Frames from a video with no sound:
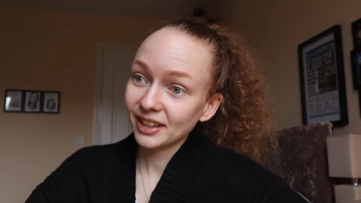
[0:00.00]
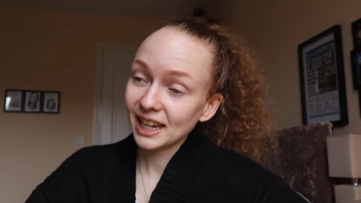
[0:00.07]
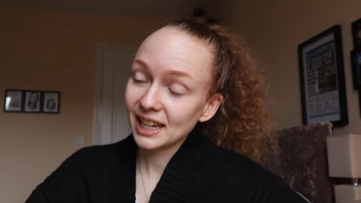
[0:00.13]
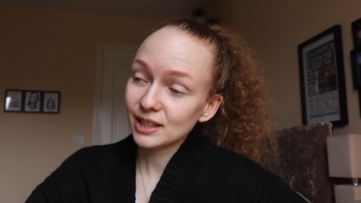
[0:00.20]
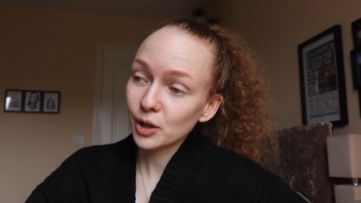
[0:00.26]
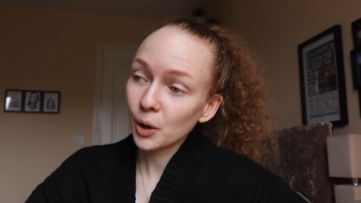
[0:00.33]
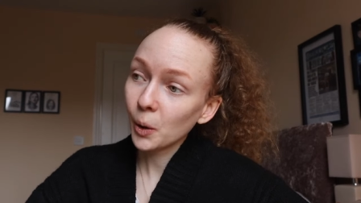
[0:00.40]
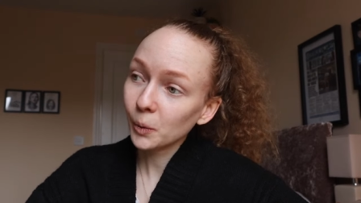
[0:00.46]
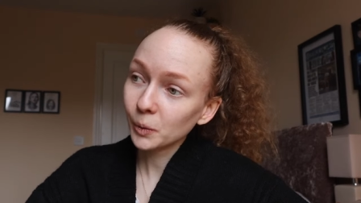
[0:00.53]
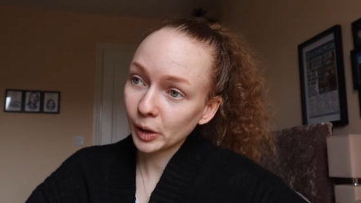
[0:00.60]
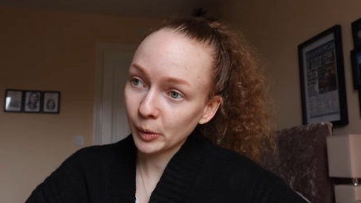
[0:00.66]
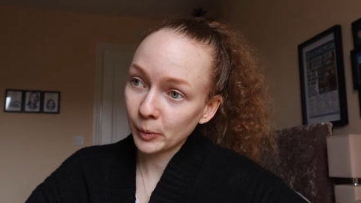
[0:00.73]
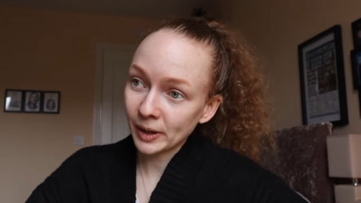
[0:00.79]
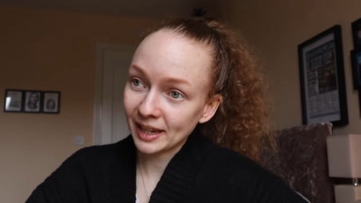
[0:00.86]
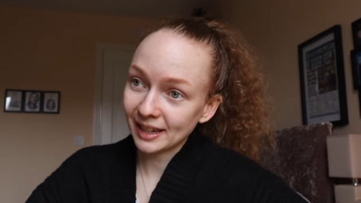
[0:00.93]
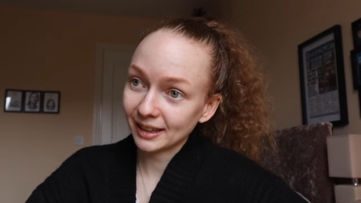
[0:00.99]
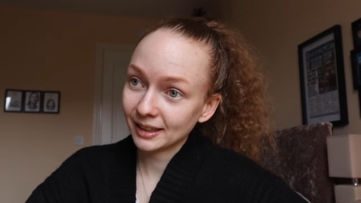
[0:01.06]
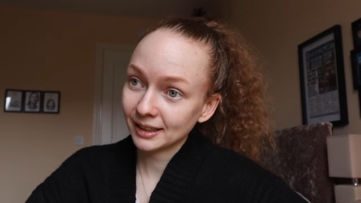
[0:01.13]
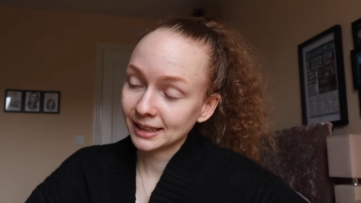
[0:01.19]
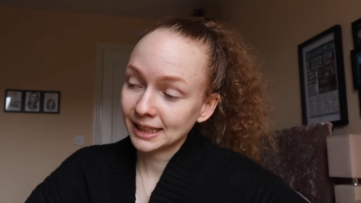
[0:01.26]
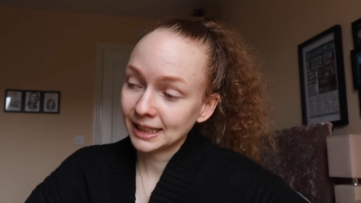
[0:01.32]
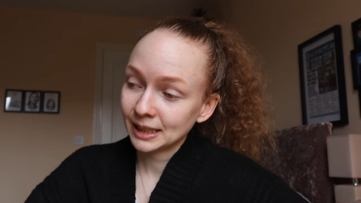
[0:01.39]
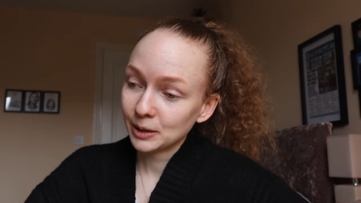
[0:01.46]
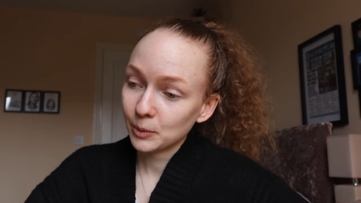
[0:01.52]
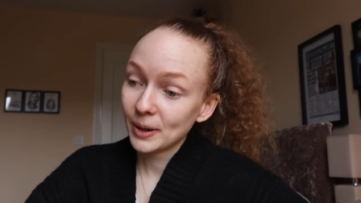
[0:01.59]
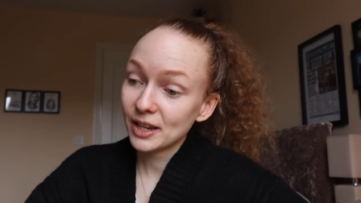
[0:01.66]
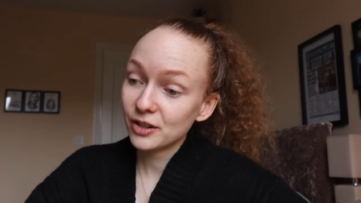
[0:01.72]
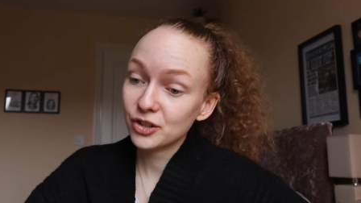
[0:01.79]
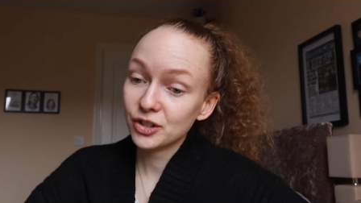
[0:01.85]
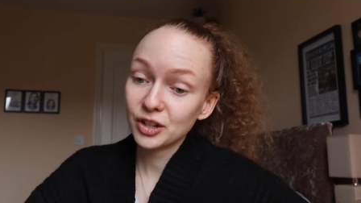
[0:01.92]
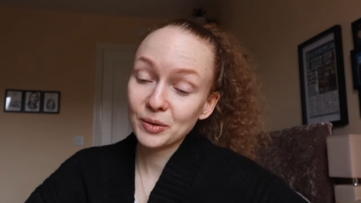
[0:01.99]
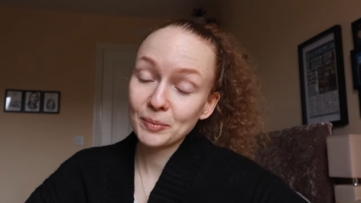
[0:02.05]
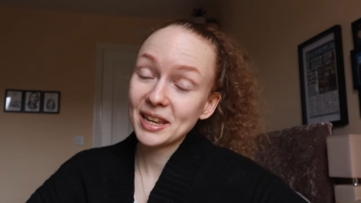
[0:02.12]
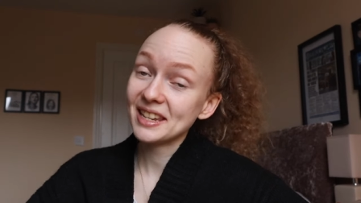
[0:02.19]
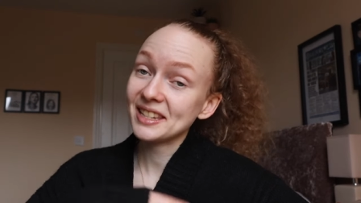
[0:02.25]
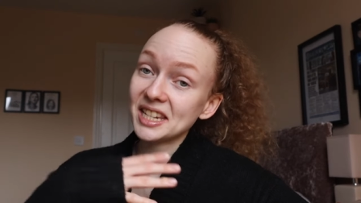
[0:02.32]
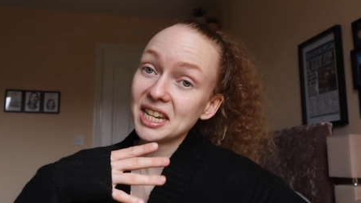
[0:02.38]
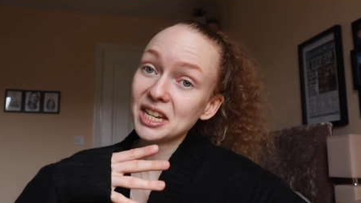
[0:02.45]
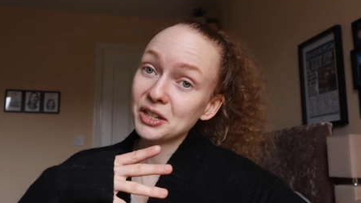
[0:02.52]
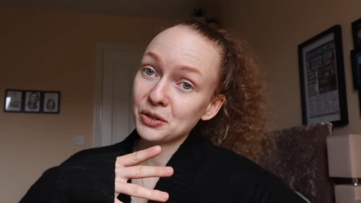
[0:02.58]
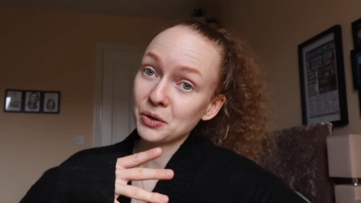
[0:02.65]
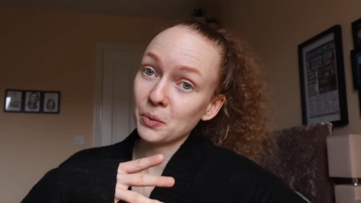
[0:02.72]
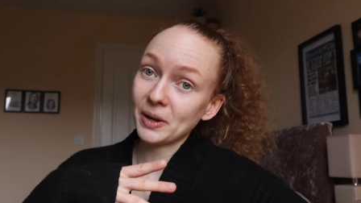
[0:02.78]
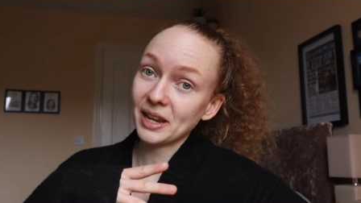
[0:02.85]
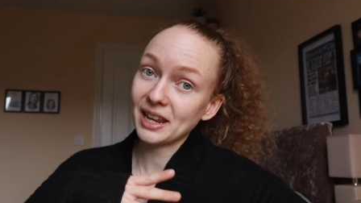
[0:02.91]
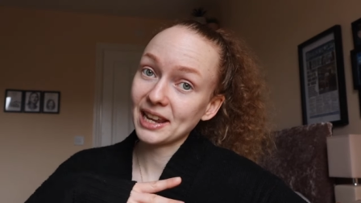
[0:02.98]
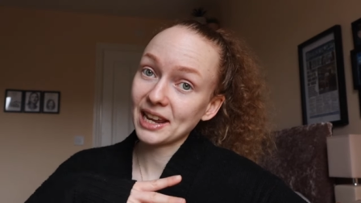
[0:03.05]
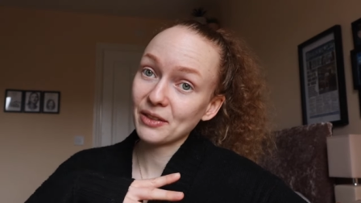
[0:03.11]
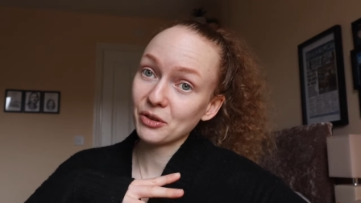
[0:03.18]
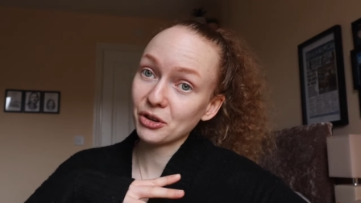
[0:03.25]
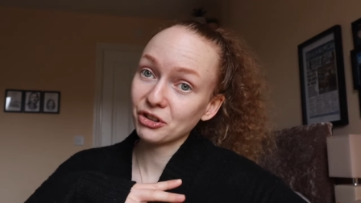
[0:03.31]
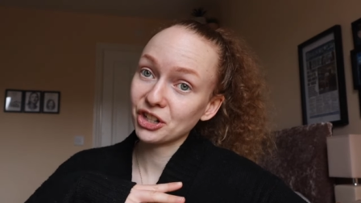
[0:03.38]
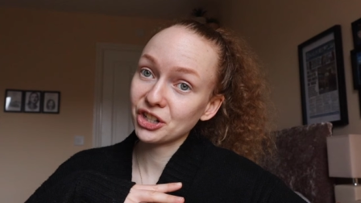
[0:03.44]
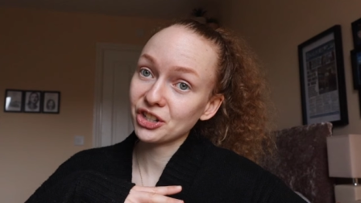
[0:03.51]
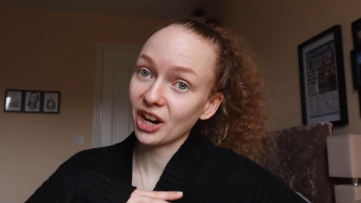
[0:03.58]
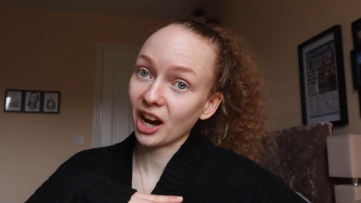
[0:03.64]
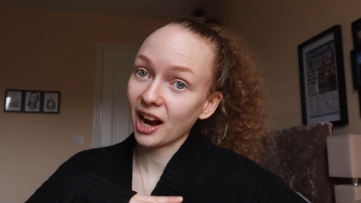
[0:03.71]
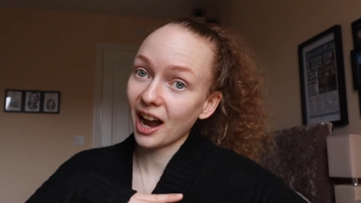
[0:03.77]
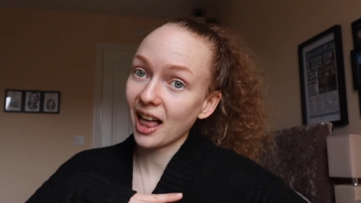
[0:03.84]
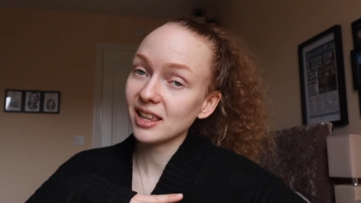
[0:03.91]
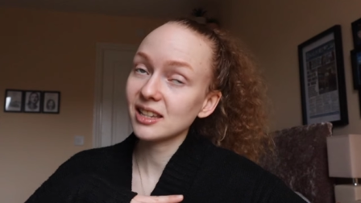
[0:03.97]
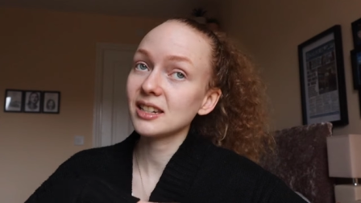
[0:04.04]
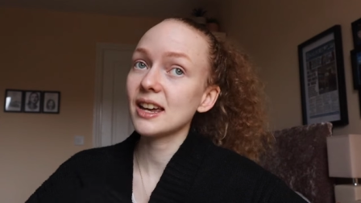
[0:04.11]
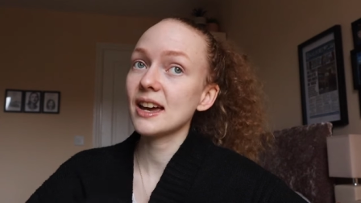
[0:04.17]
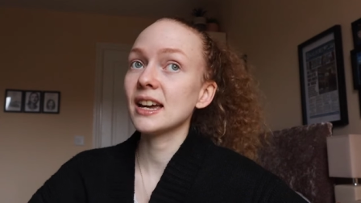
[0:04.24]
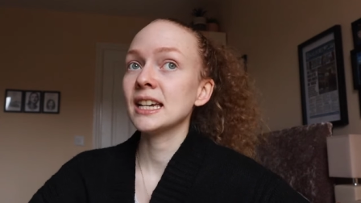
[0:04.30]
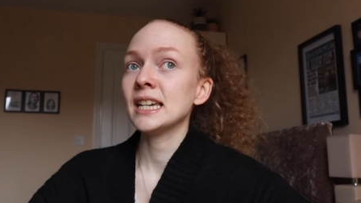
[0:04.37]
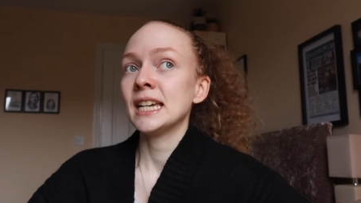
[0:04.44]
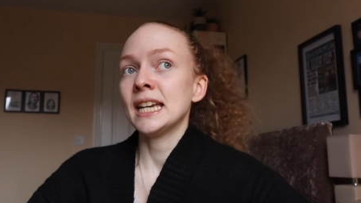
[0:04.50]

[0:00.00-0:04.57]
it's Holy Week, which is Easter week in the Christian calendar,